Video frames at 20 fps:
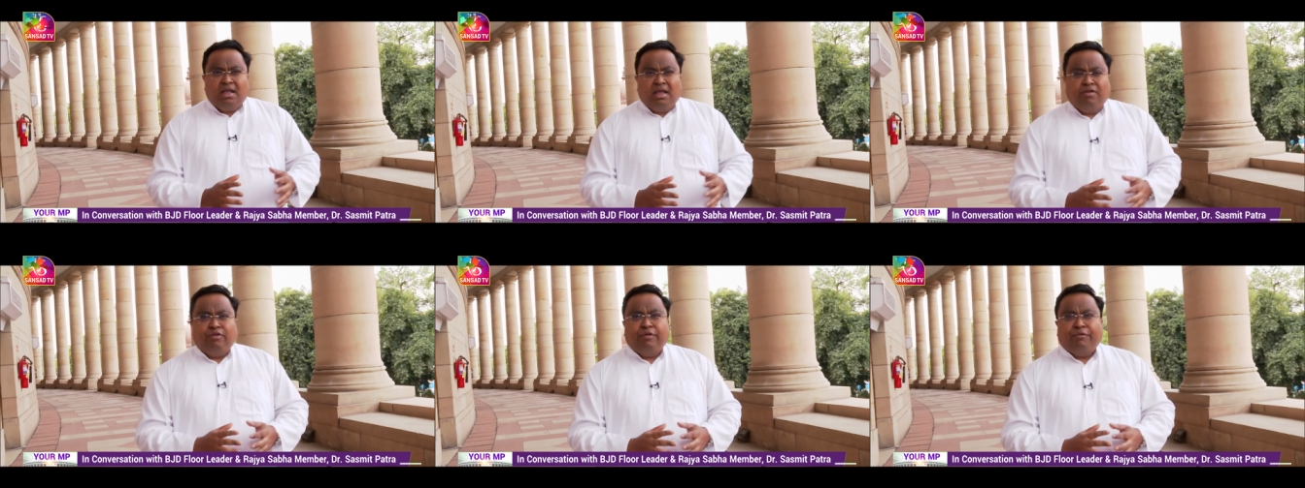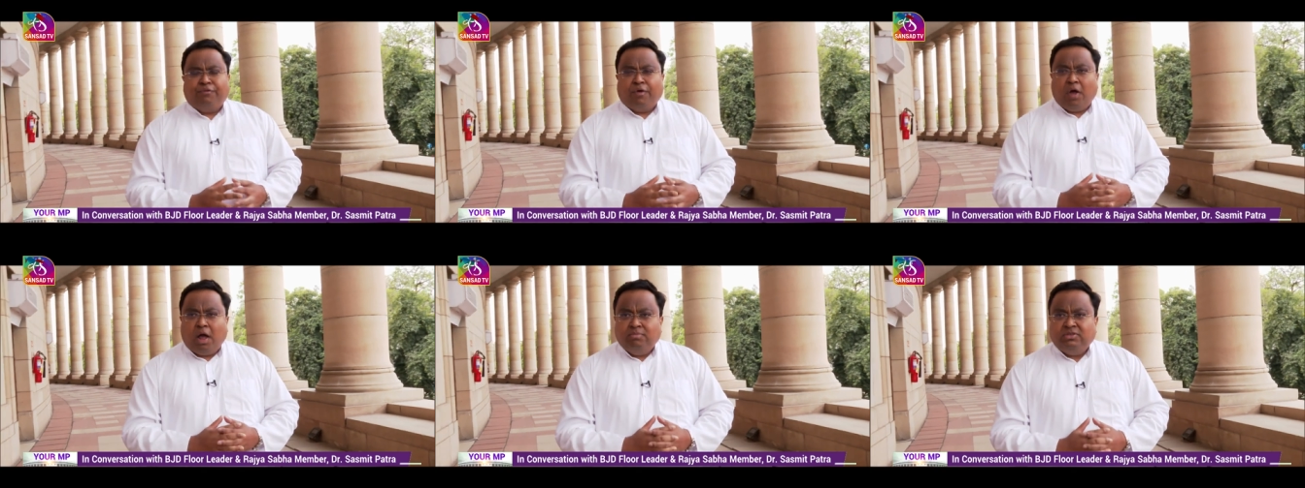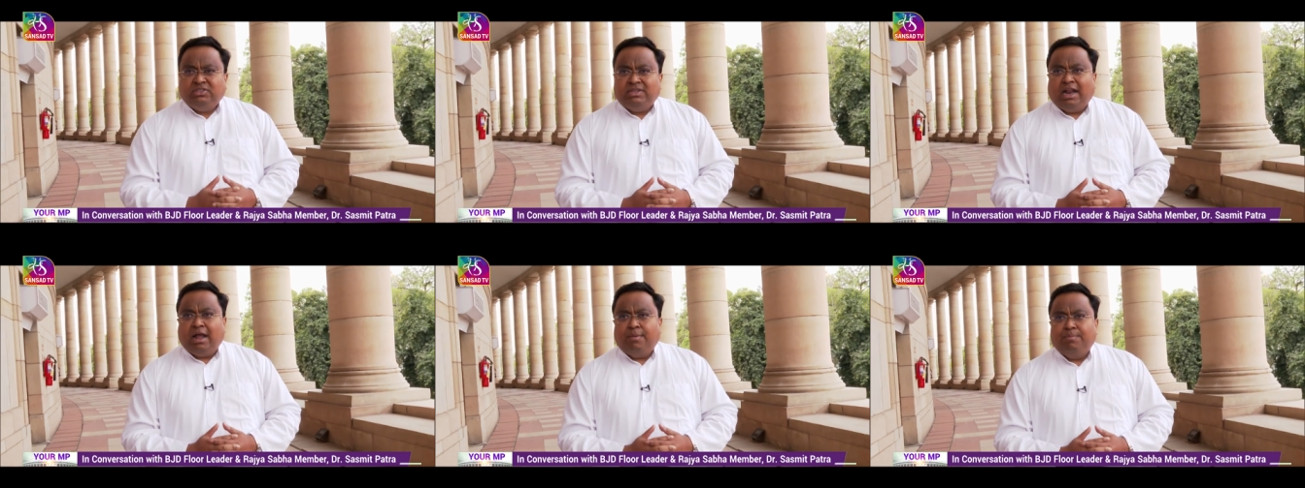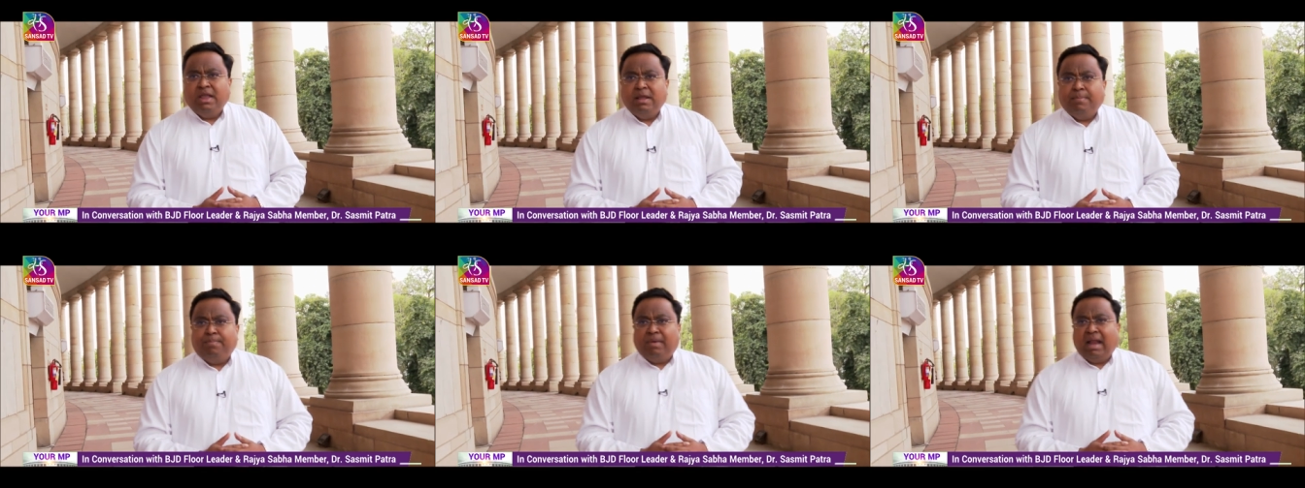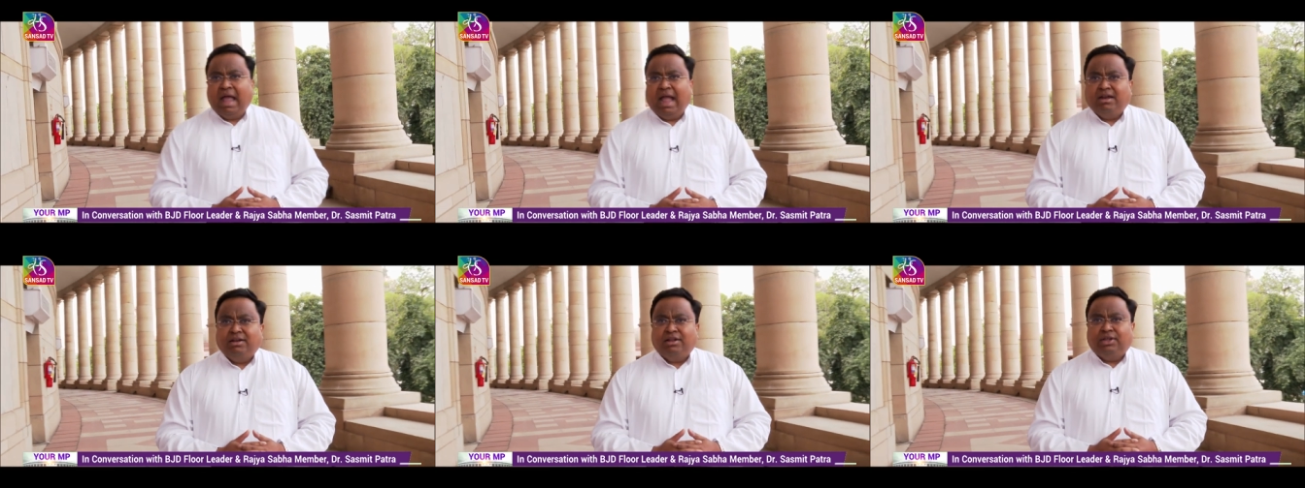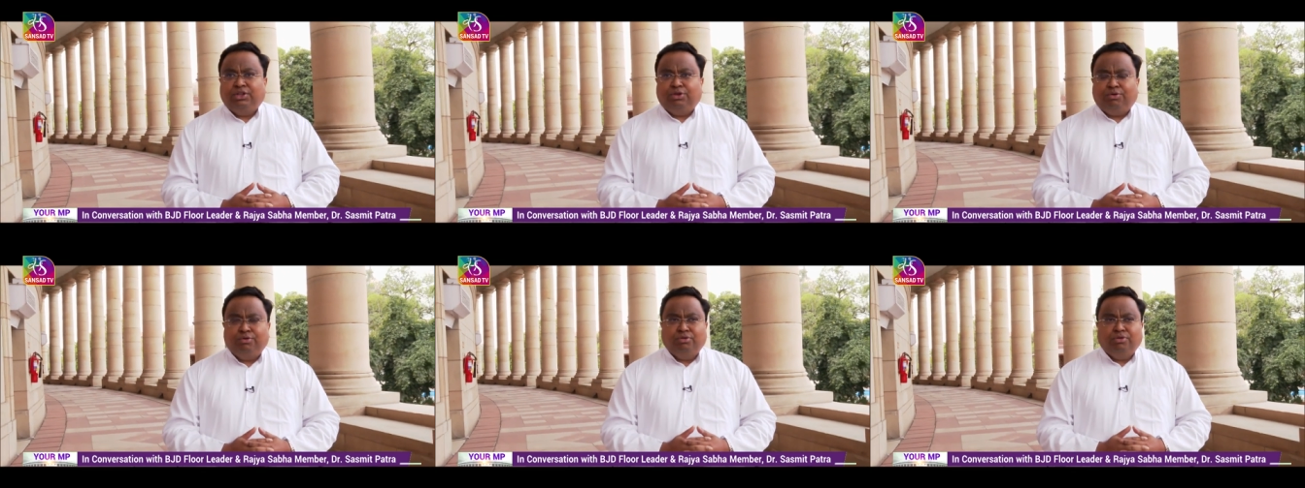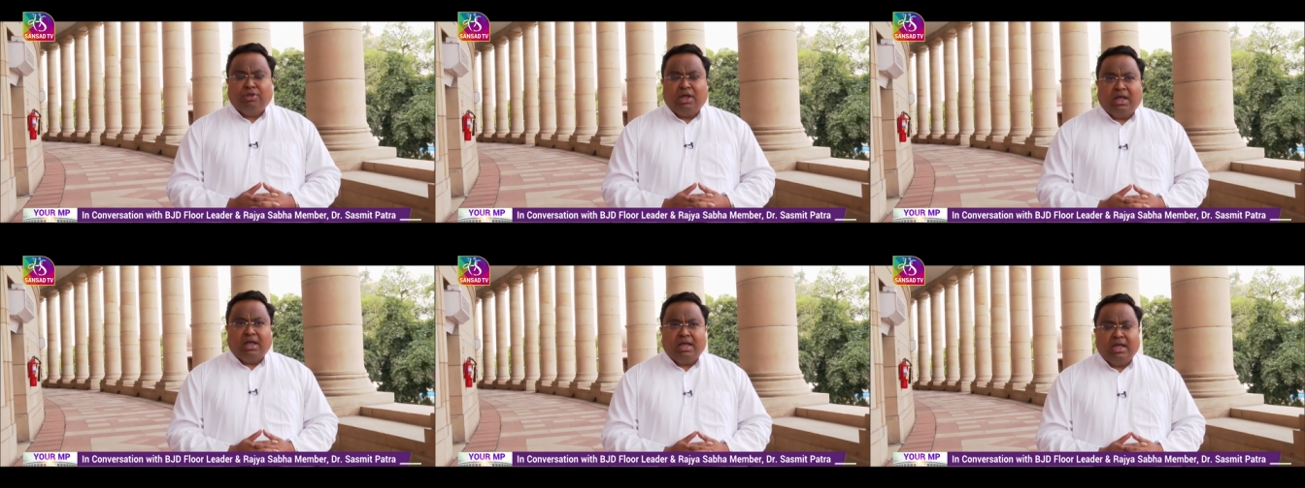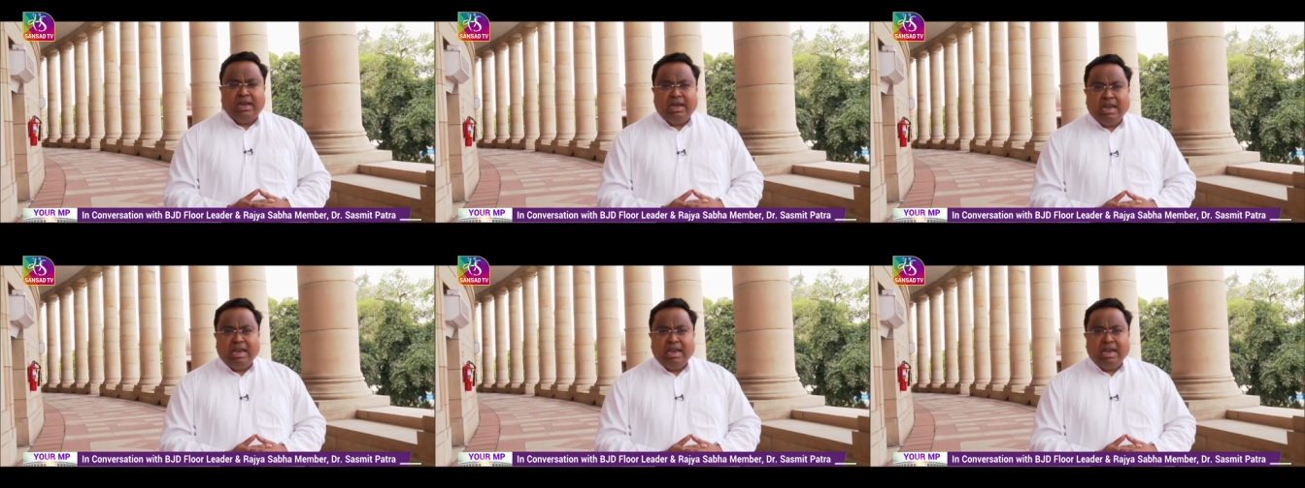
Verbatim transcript: reforms that are being planned through the